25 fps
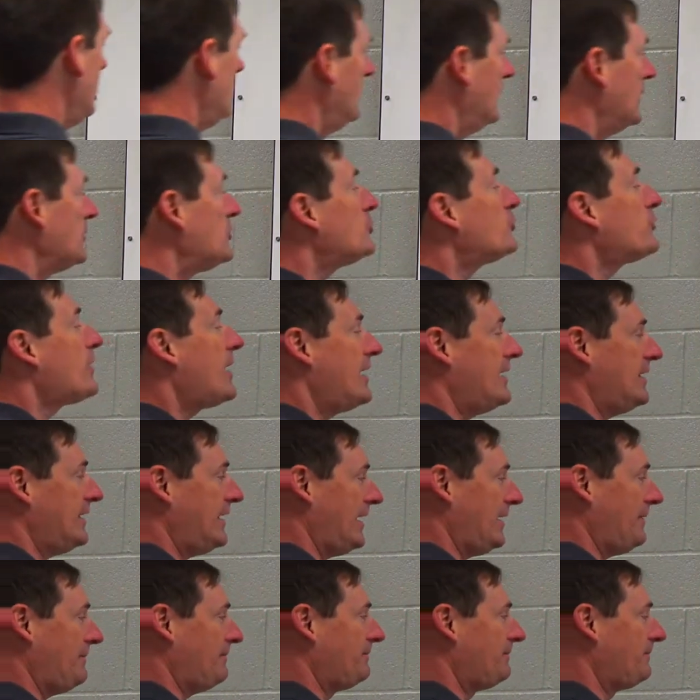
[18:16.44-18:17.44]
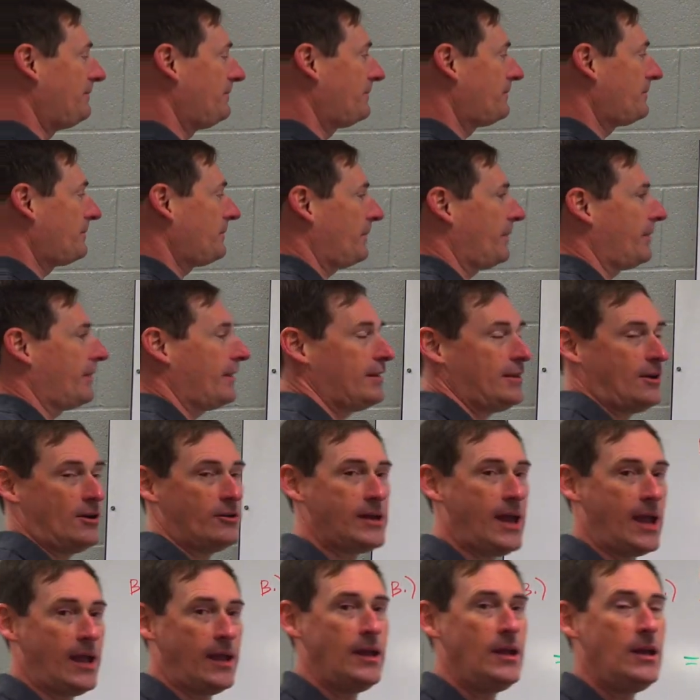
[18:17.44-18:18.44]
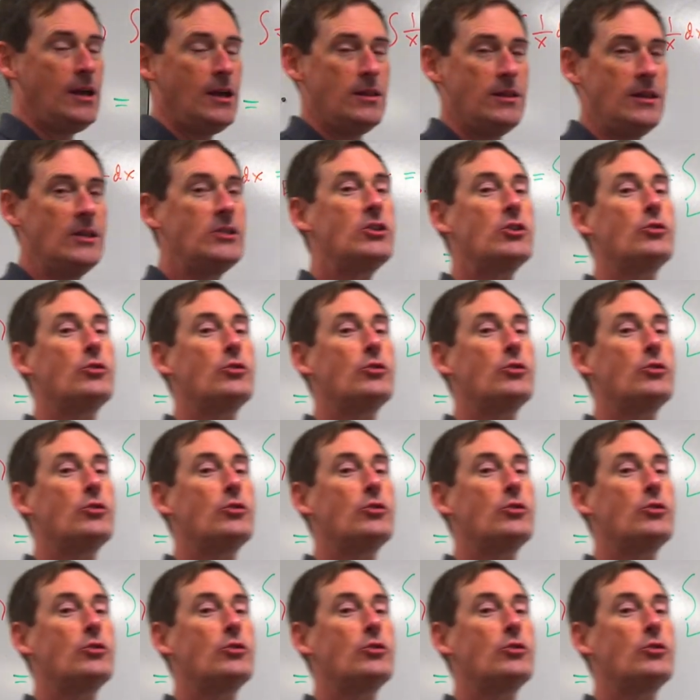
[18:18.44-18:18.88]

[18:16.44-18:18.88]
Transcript: Let's try it again. Okay, this is